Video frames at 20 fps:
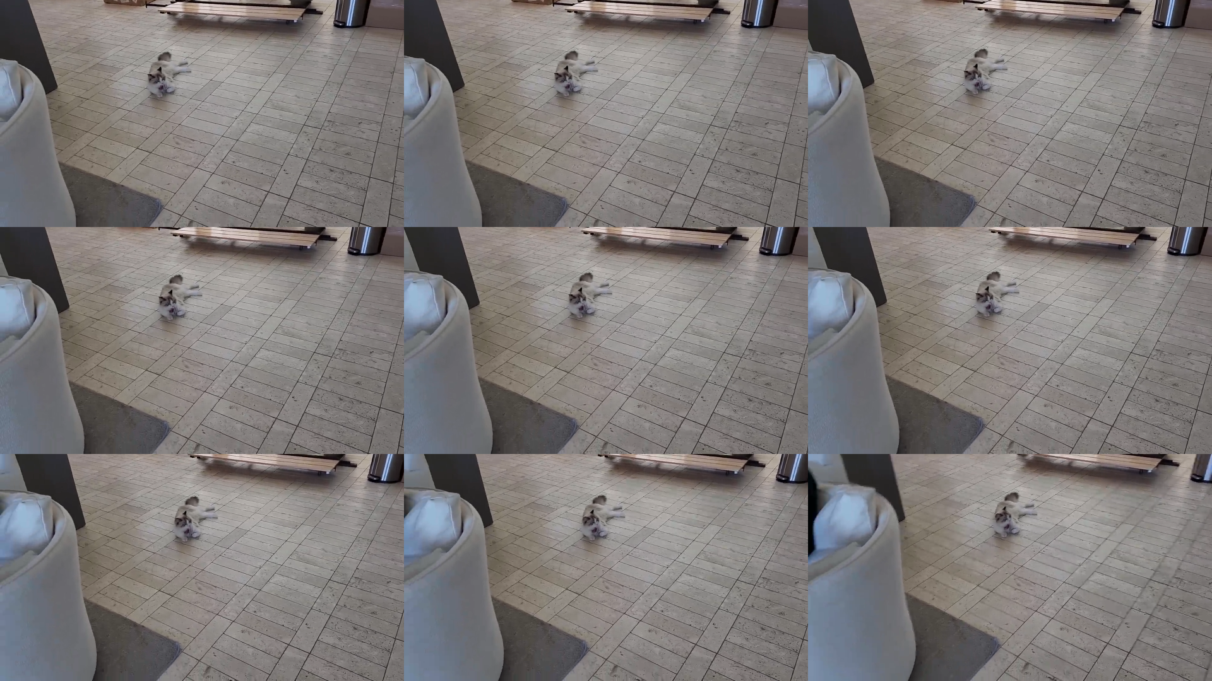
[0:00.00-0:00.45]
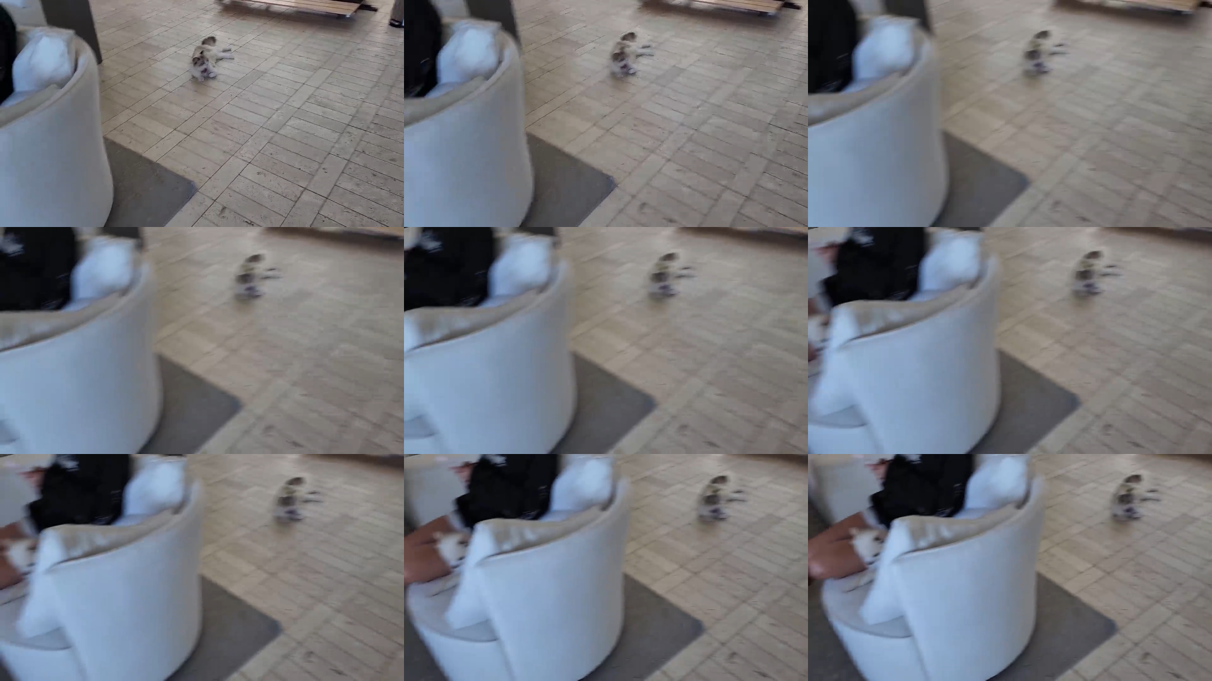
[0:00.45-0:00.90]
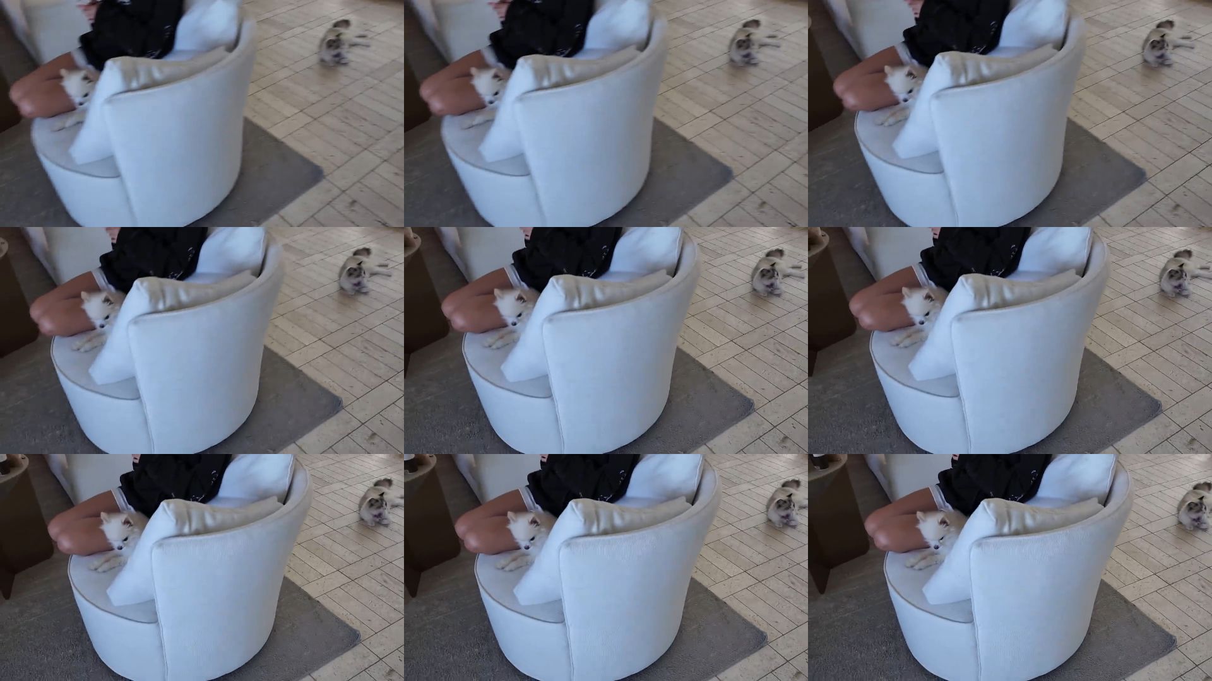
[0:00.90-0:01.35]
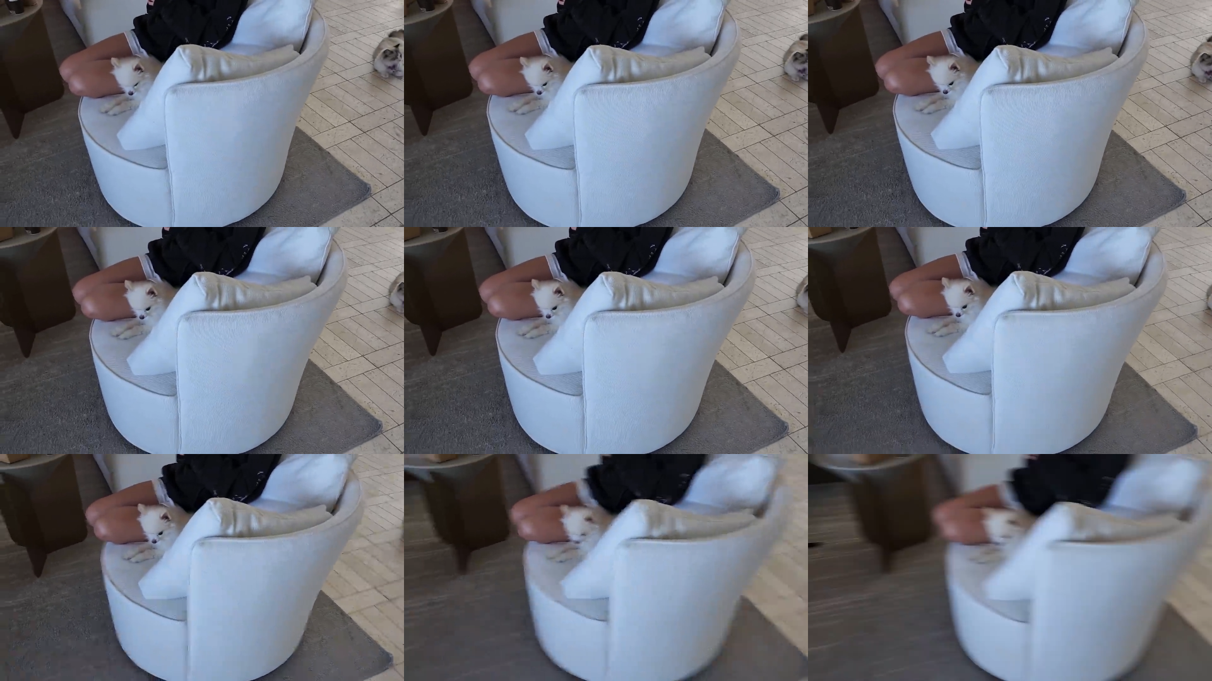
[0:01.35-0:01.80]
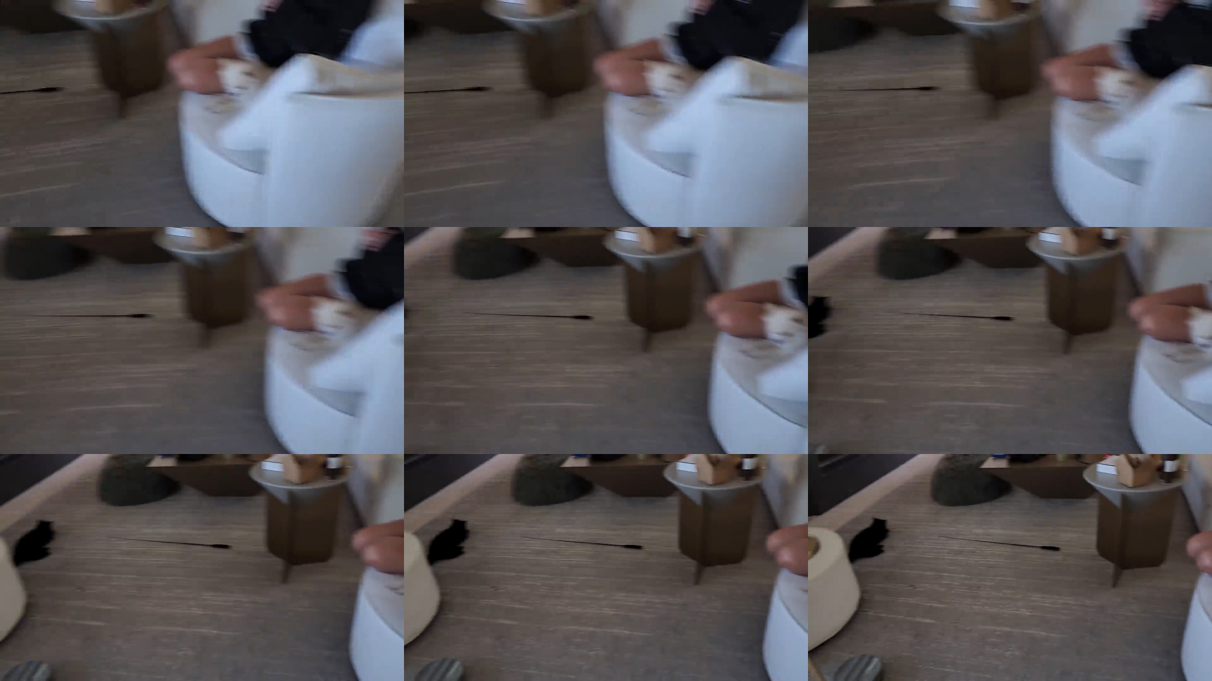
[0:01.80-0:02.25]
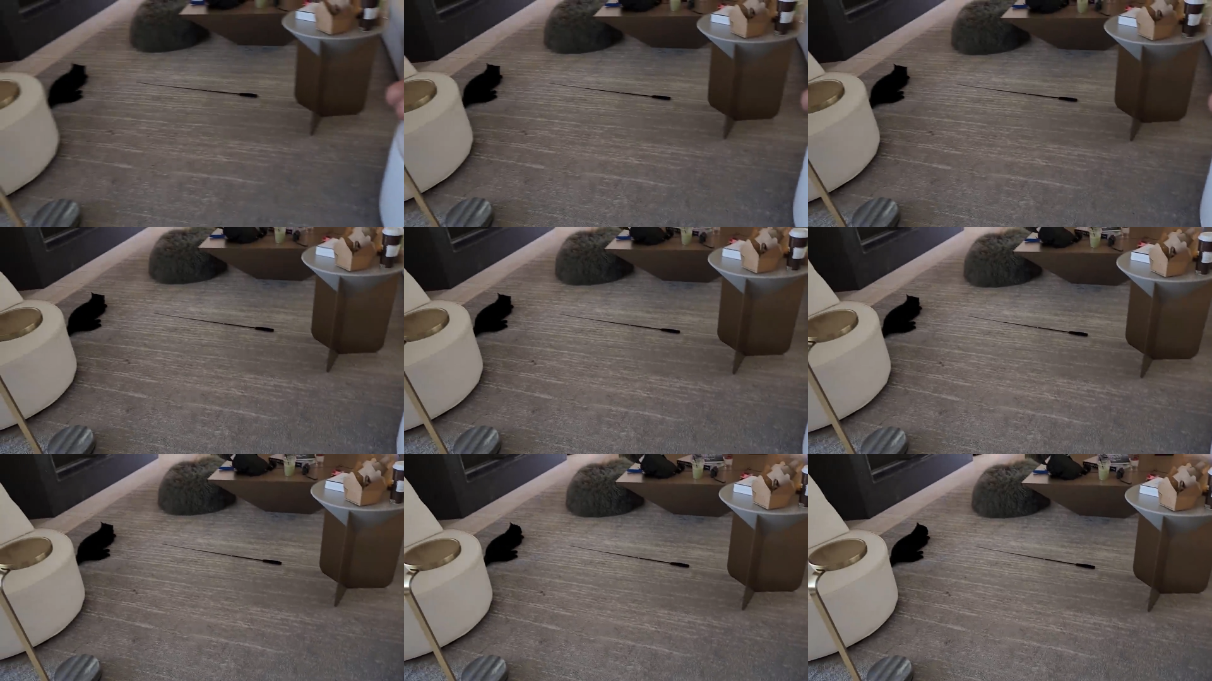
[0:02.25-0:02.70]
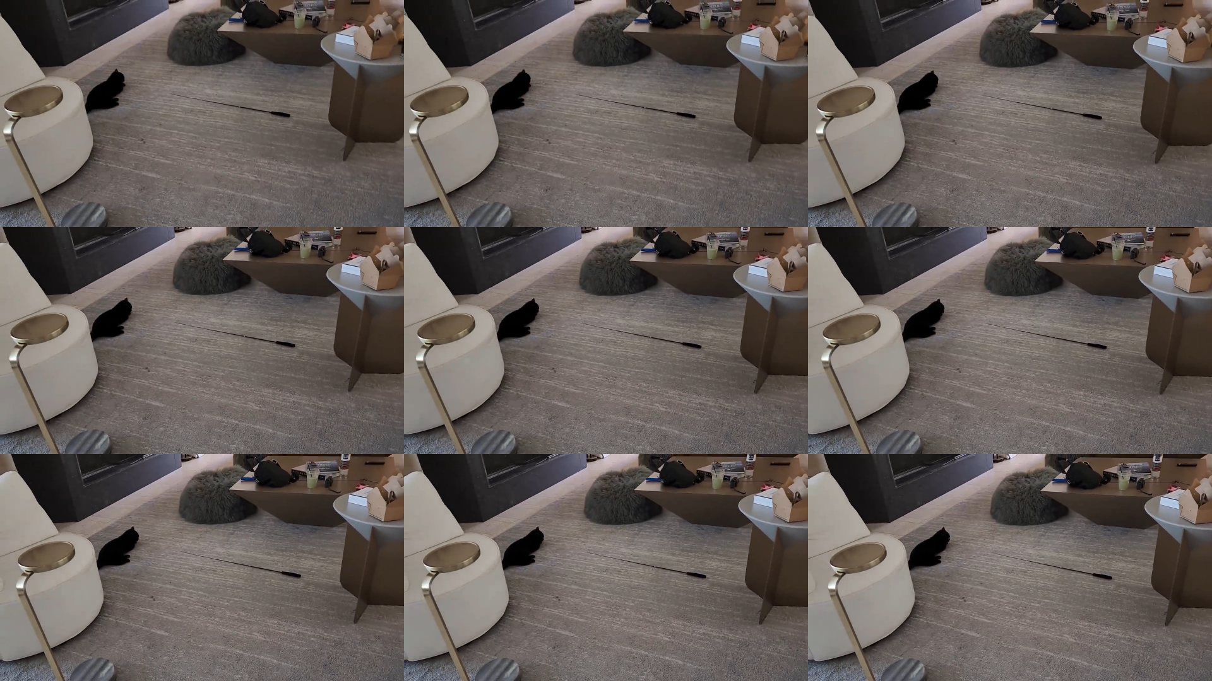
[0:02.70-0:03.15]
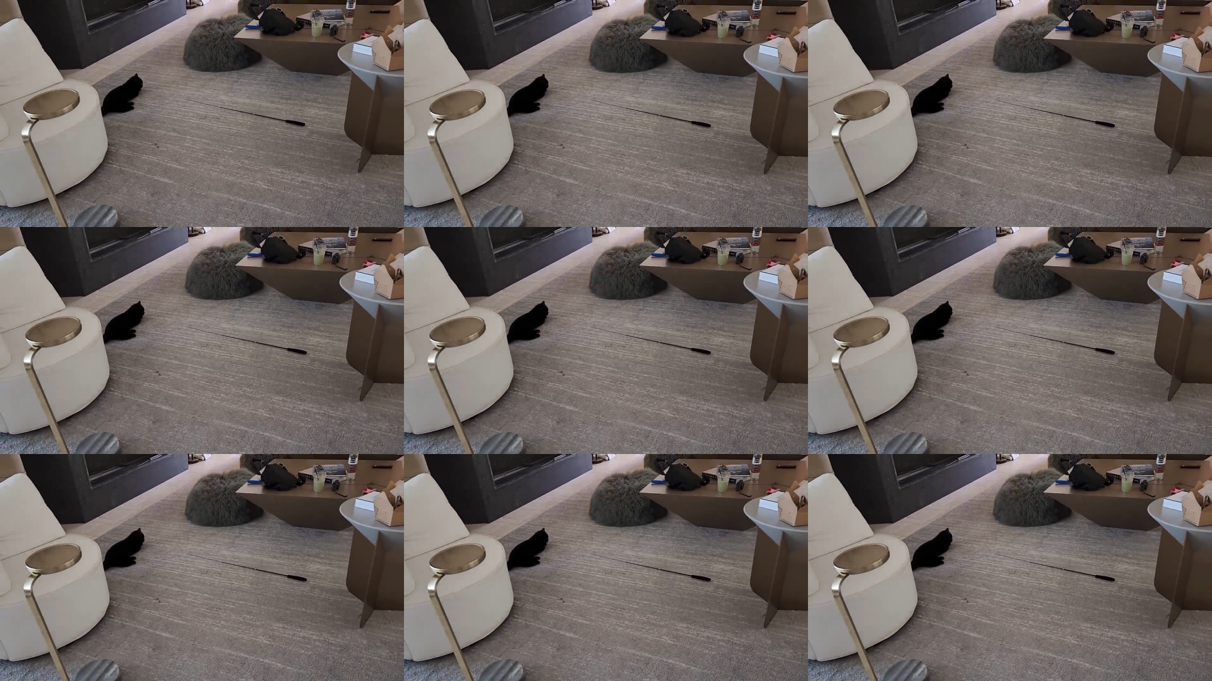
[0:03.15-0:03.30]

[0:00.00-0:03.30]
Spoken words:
[unreadable: no face in view]